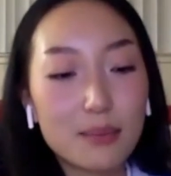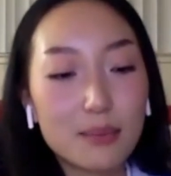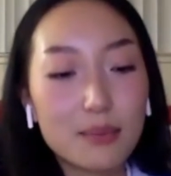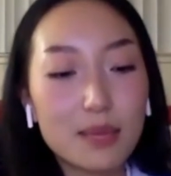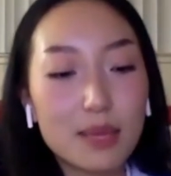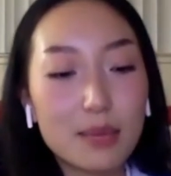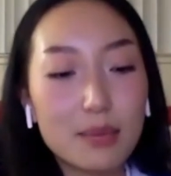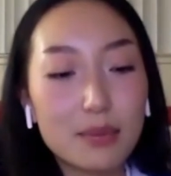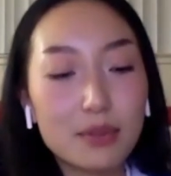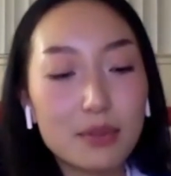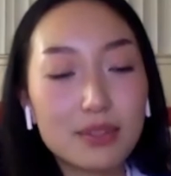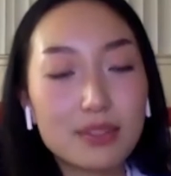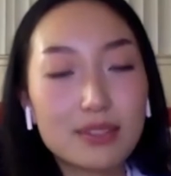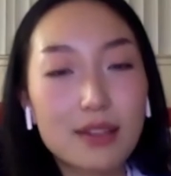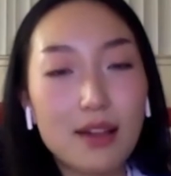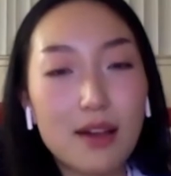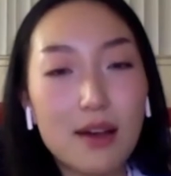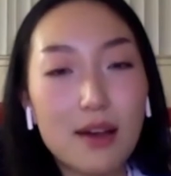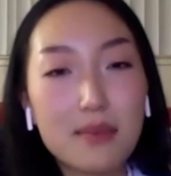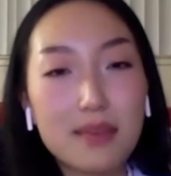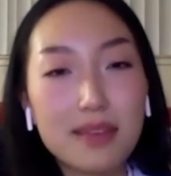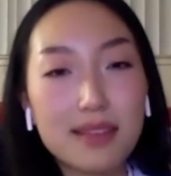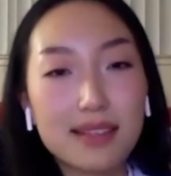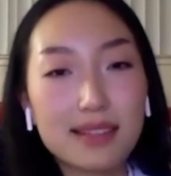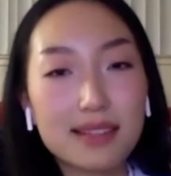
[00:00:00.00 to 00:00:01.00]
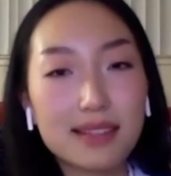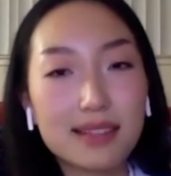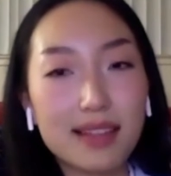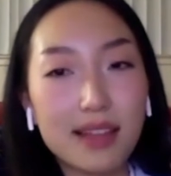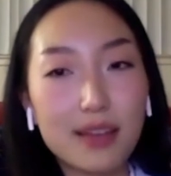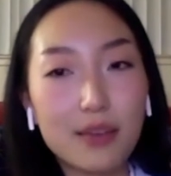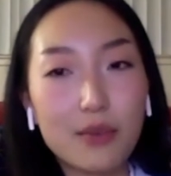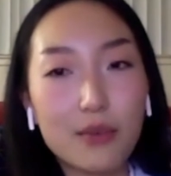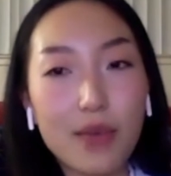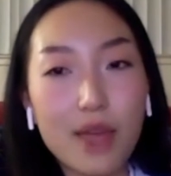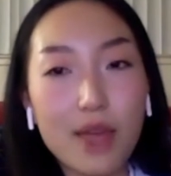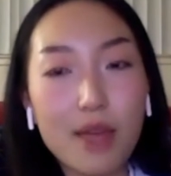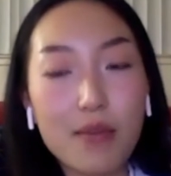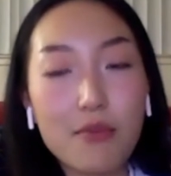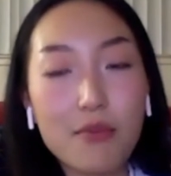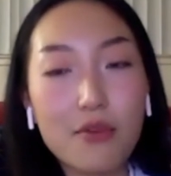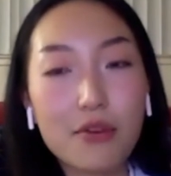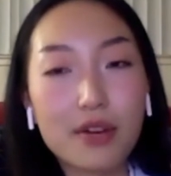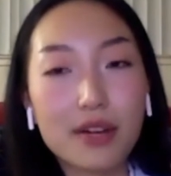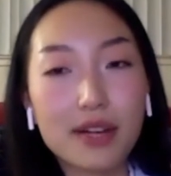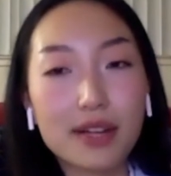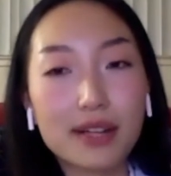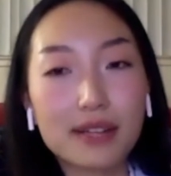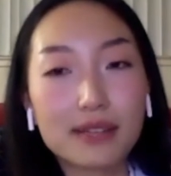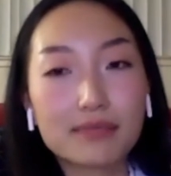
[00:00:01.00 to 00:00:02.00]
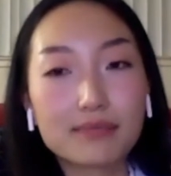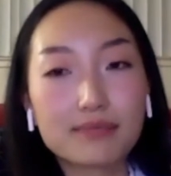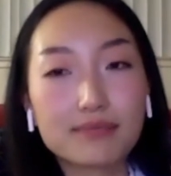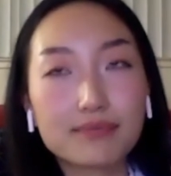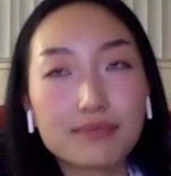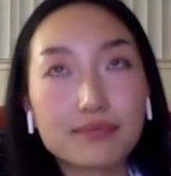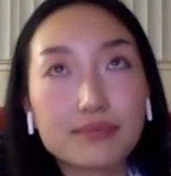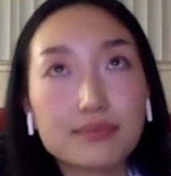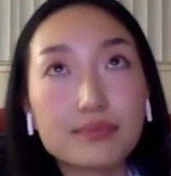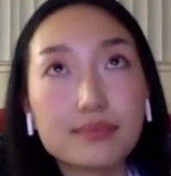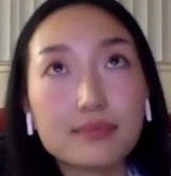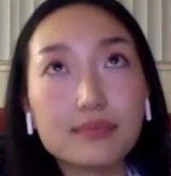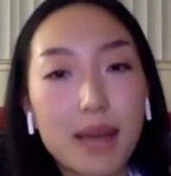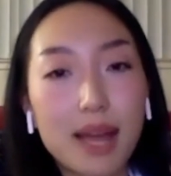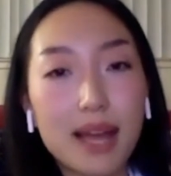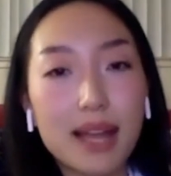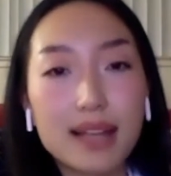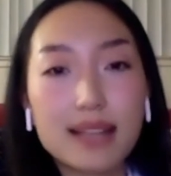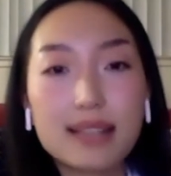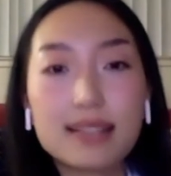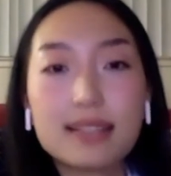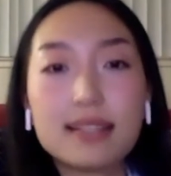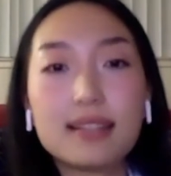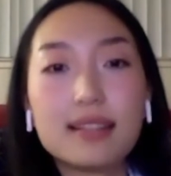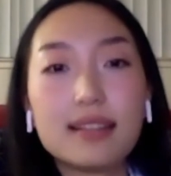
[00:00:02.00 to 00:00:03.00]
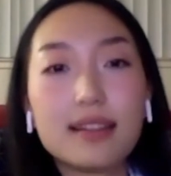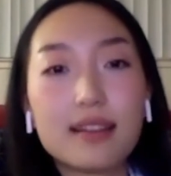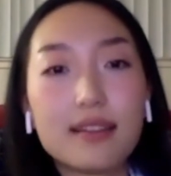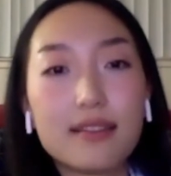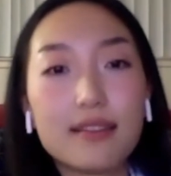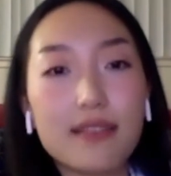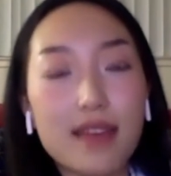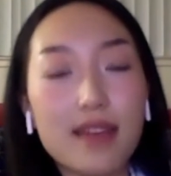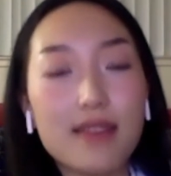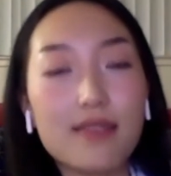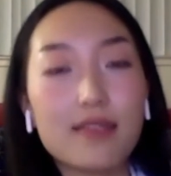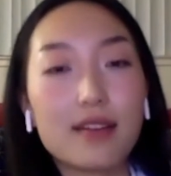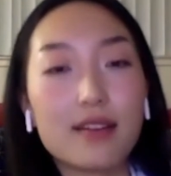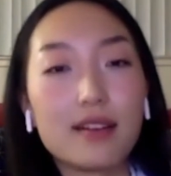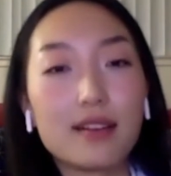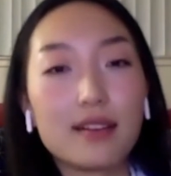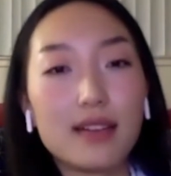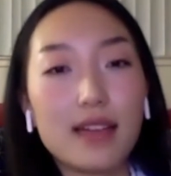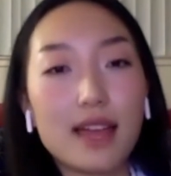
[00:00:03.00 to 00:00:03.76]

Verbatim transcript: people saw me as like way more biased in their favor.